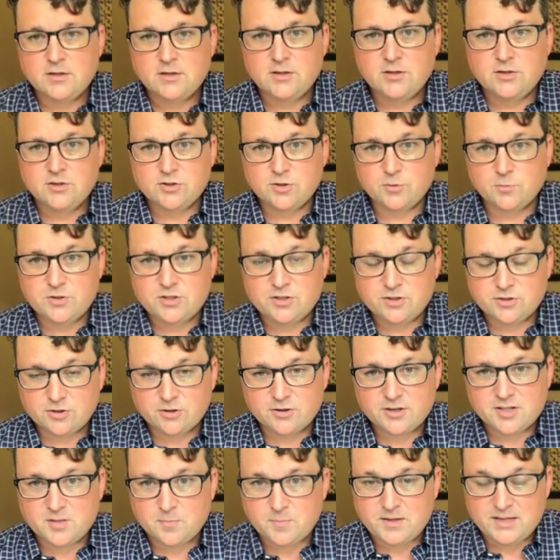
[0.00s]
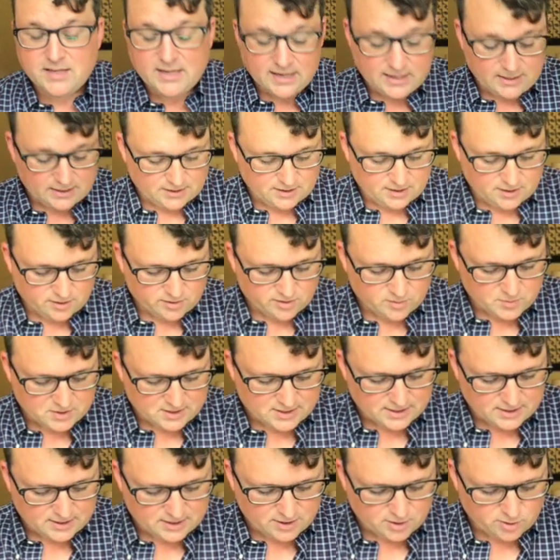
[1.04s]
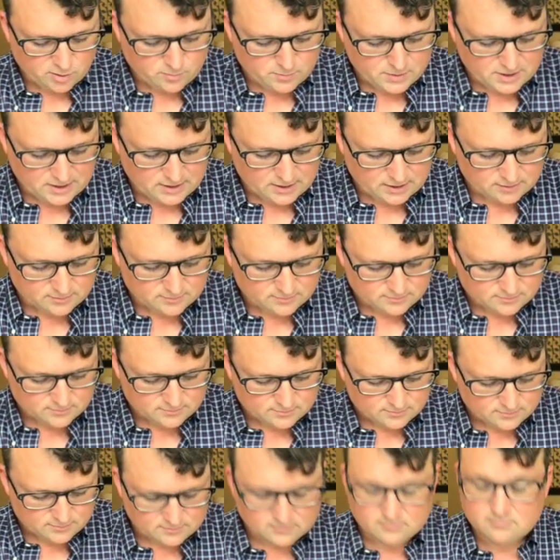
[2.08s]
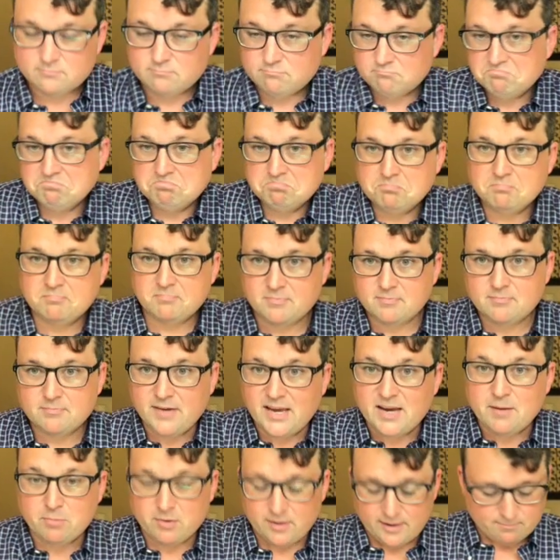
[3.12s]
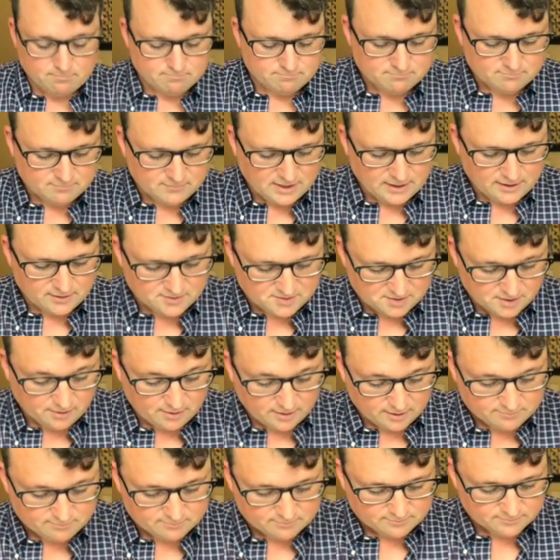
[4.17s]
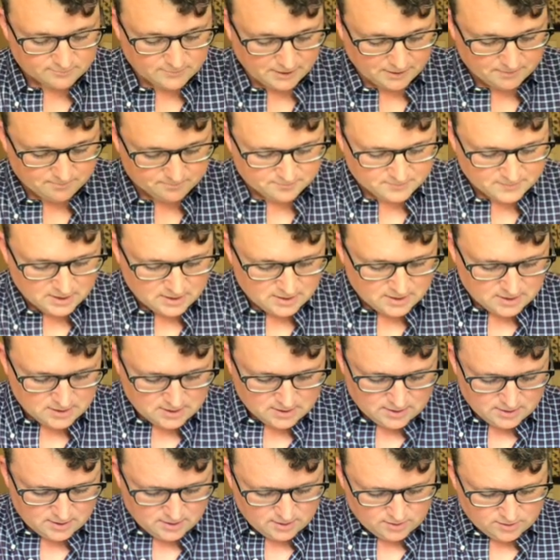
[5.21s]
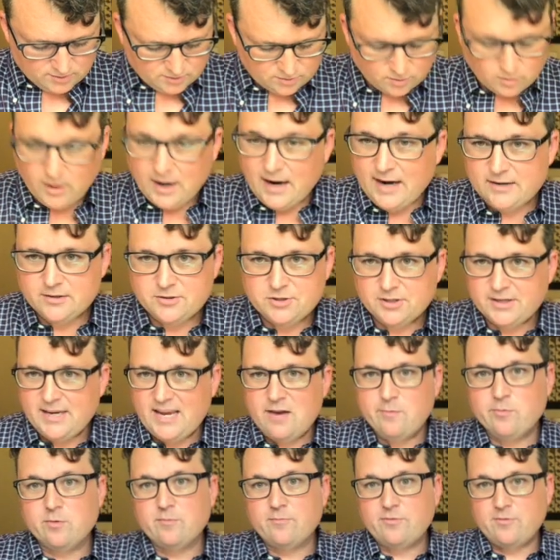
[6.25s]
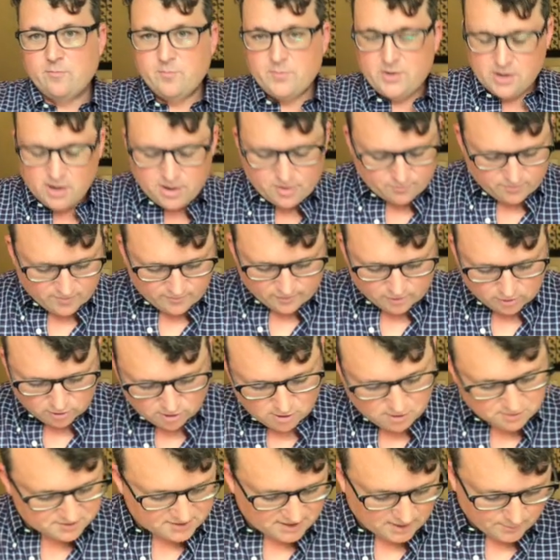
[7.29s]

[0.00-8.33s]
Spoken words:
So we start at the beginning here meaning Abraham and Sarah, right? So I took Abram from beyond the river a long time